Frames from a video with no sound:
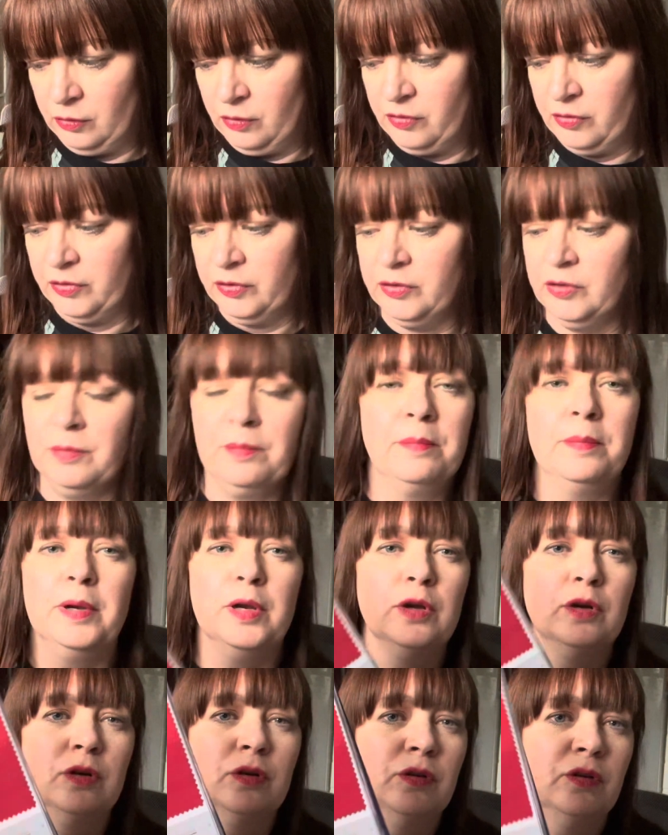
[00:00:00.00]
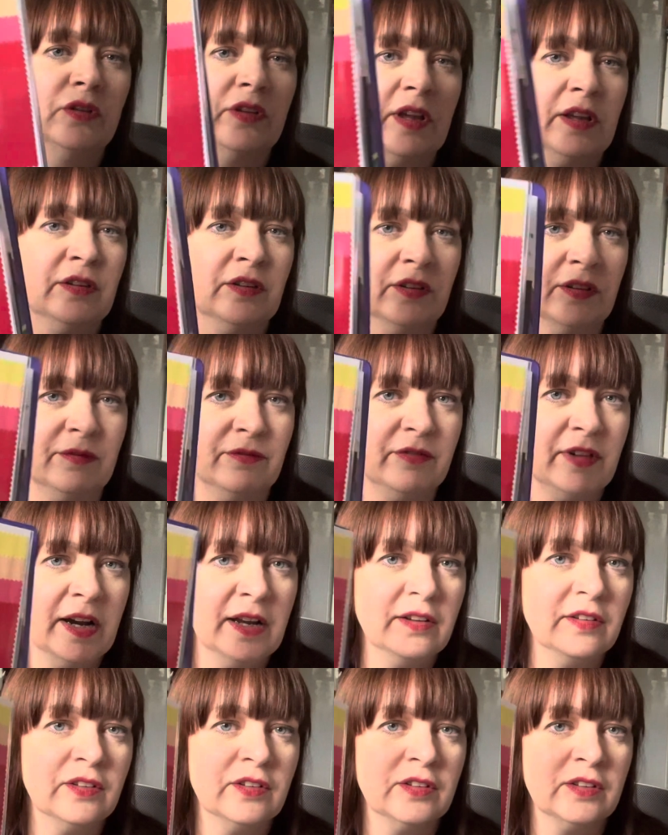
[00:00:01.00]
of some blues and some
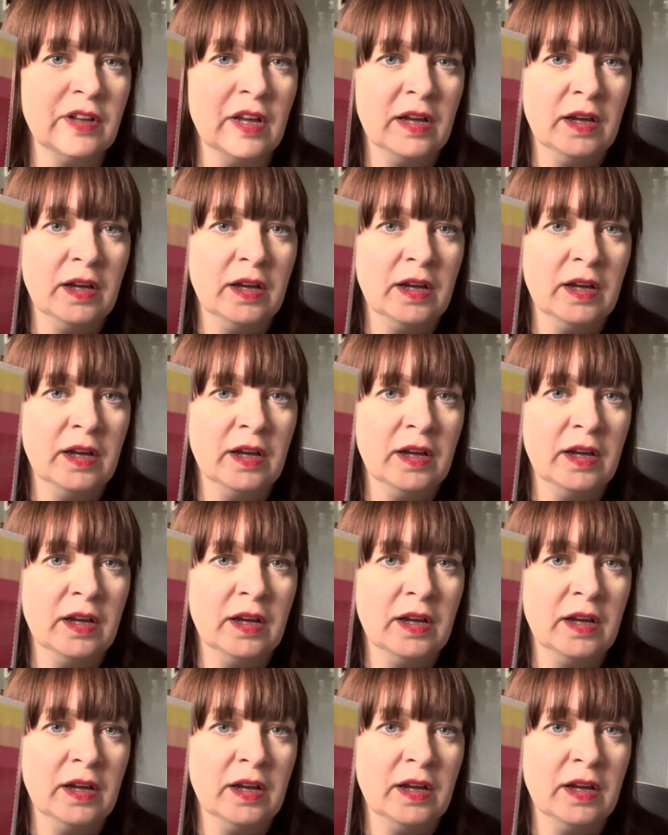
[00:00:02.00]
reds.